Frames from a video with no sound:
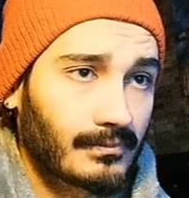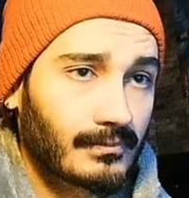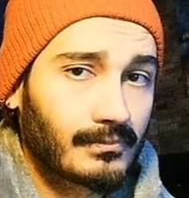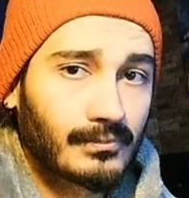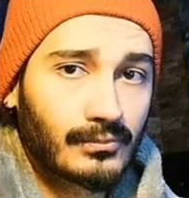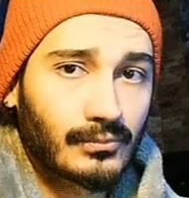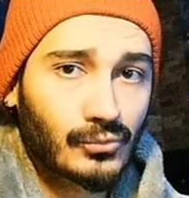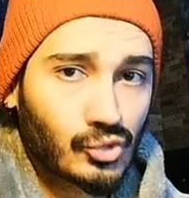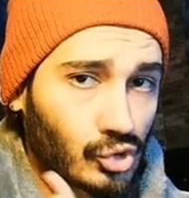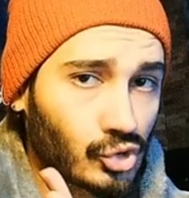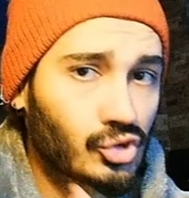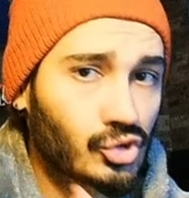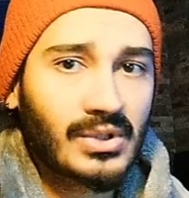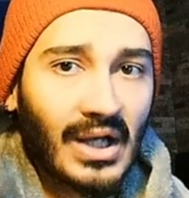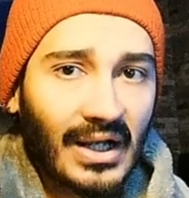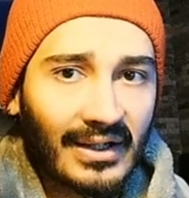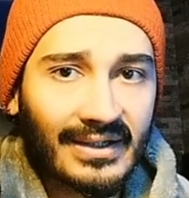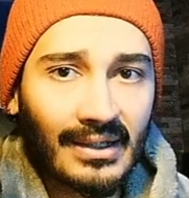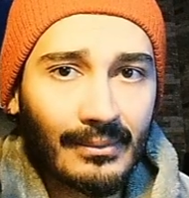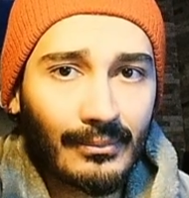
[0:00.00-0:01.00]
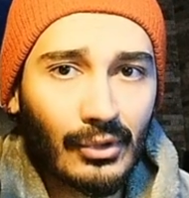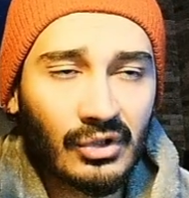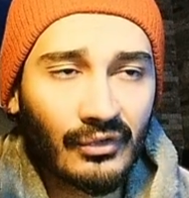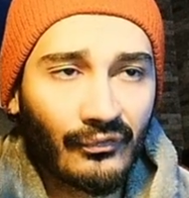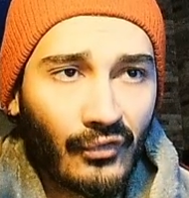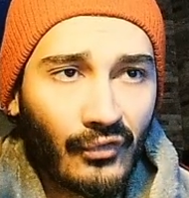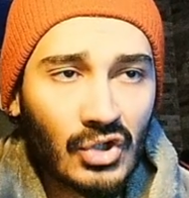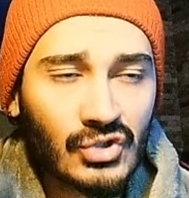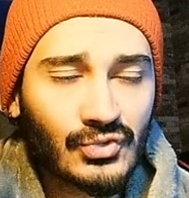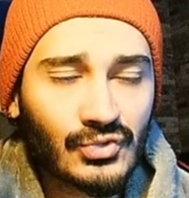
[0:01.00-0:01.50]
just talking about the
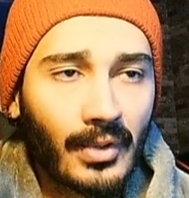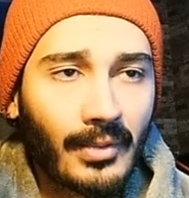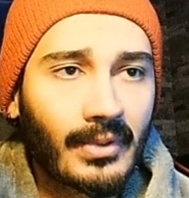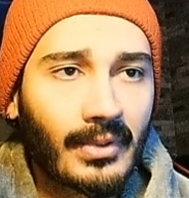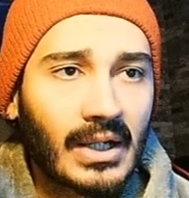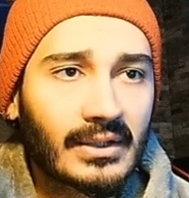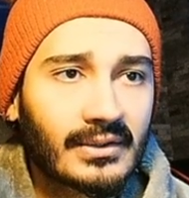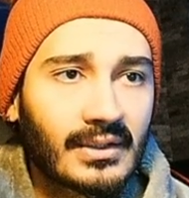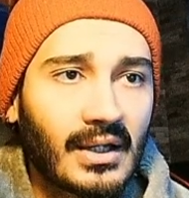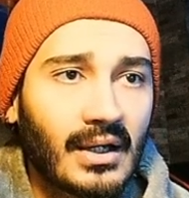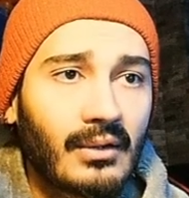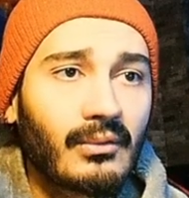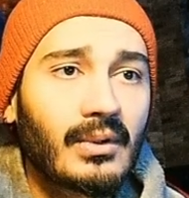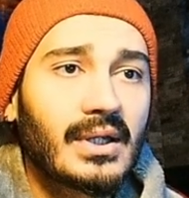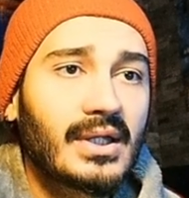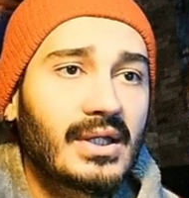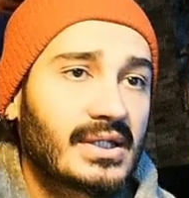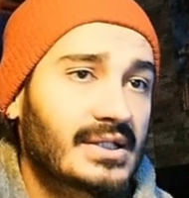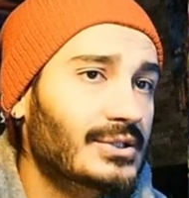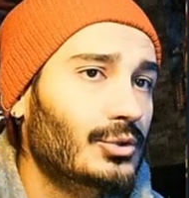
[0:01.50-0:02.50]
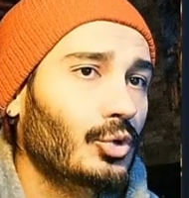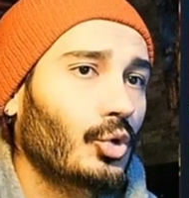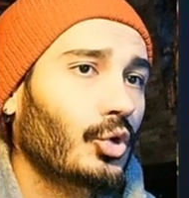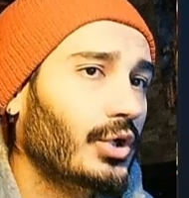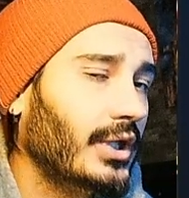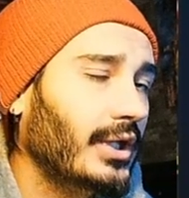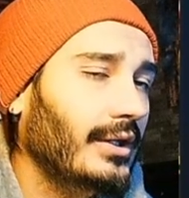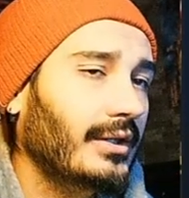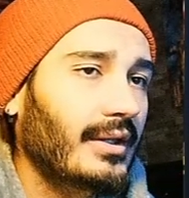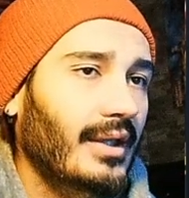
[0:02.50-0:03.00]
first one right now, it's
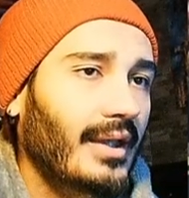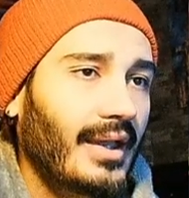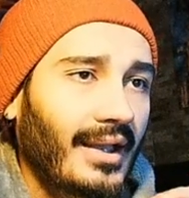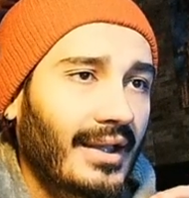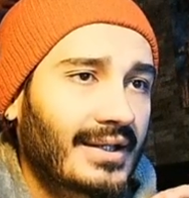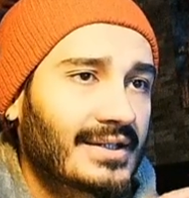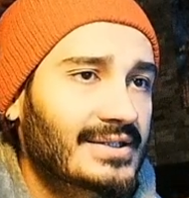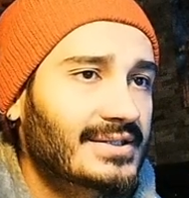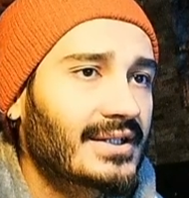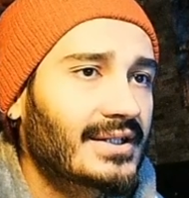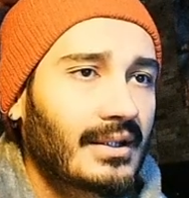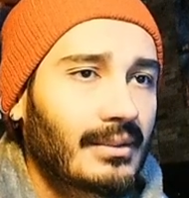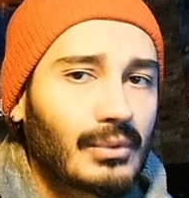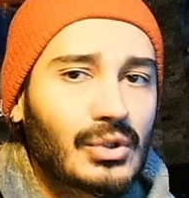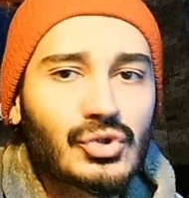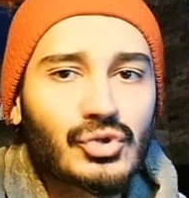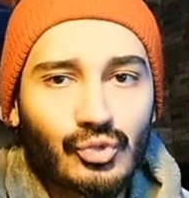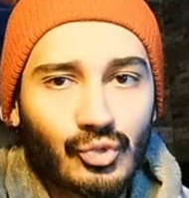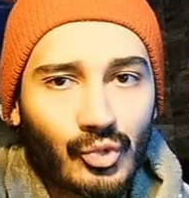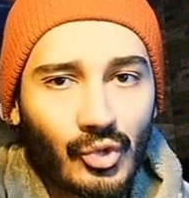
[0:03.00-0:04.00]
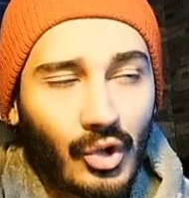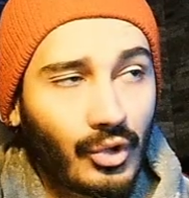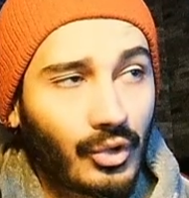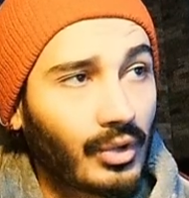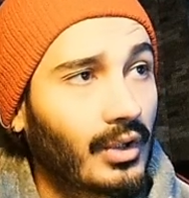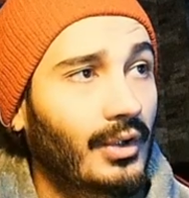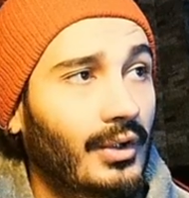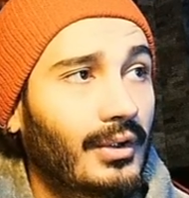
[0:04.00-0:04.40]
looking extremely strong.